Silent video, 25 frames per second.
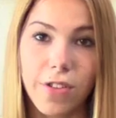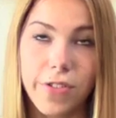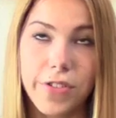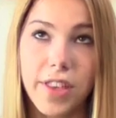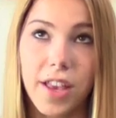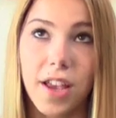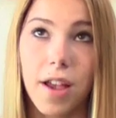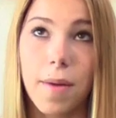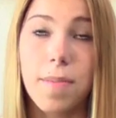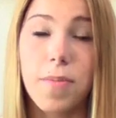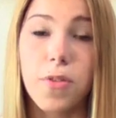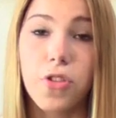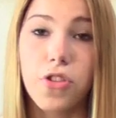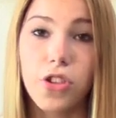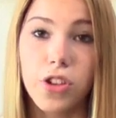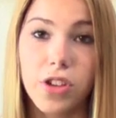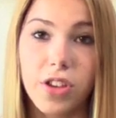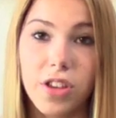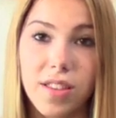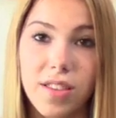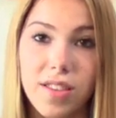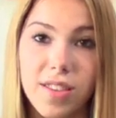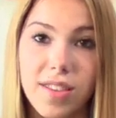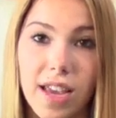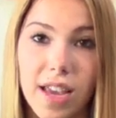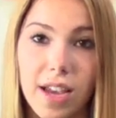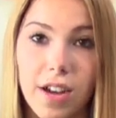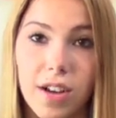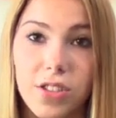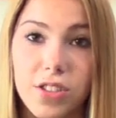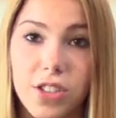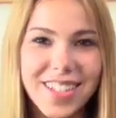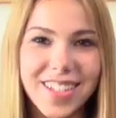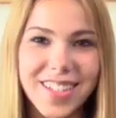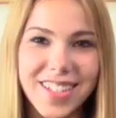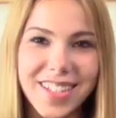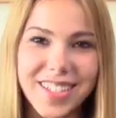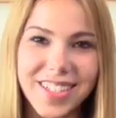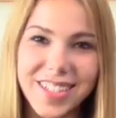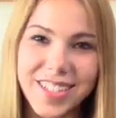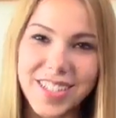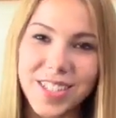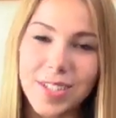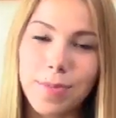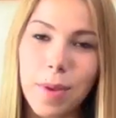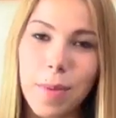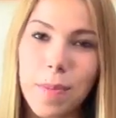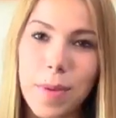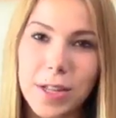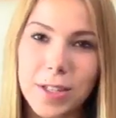There's like a bajillion stairs. So this is
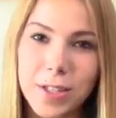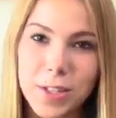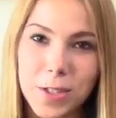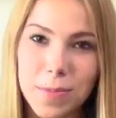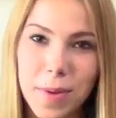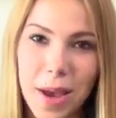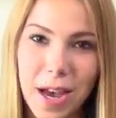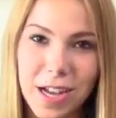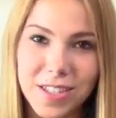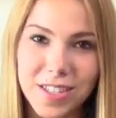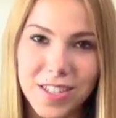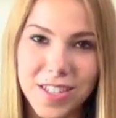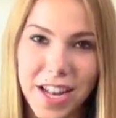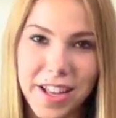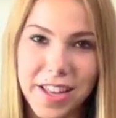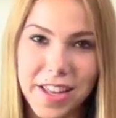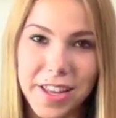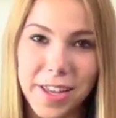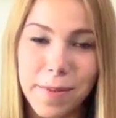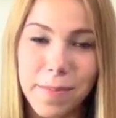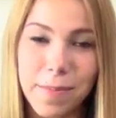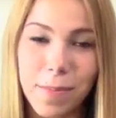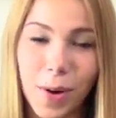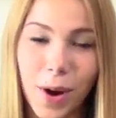just my pencil pouch that I keep